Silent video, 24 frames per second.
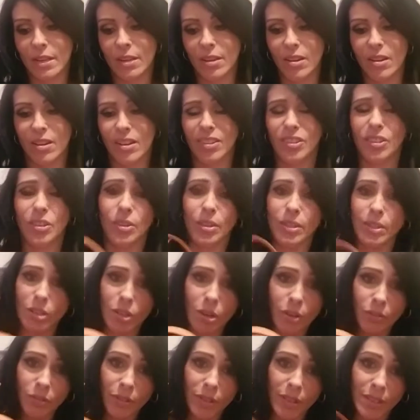it on a dirty
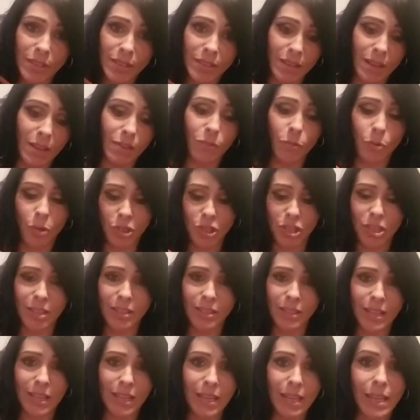surface,
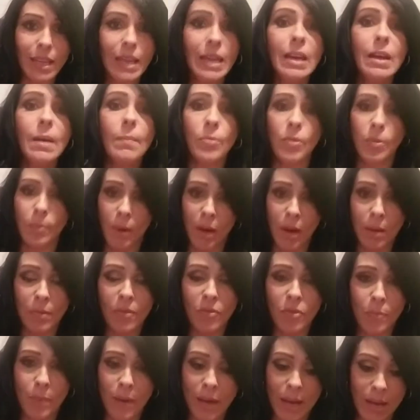unfortunately, the bottom of
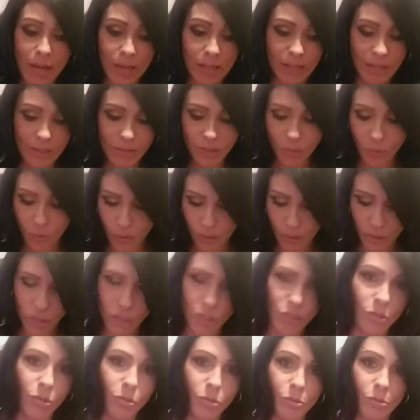the bag is going
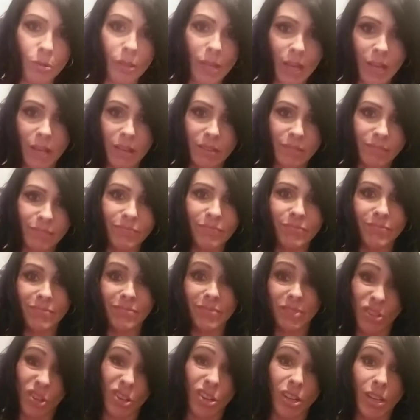to get
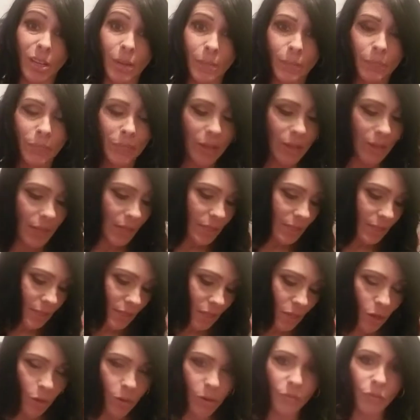dirty.
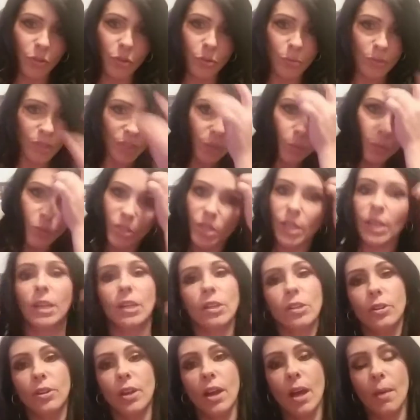So if you're really
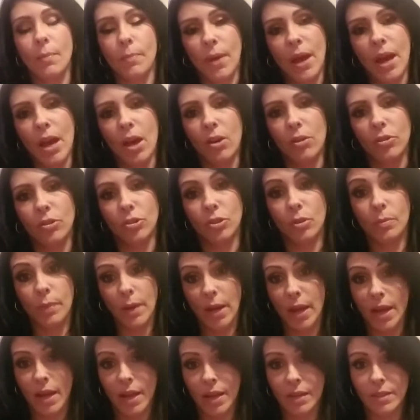particular about your
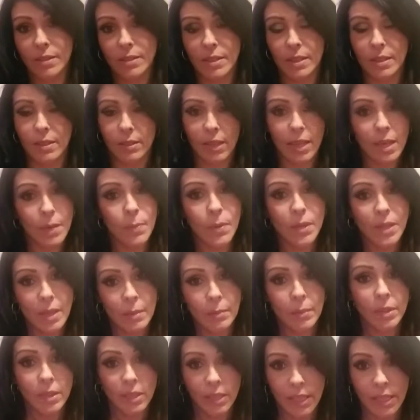bags and keeping them
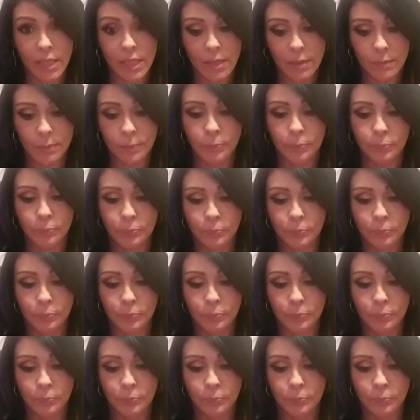clean,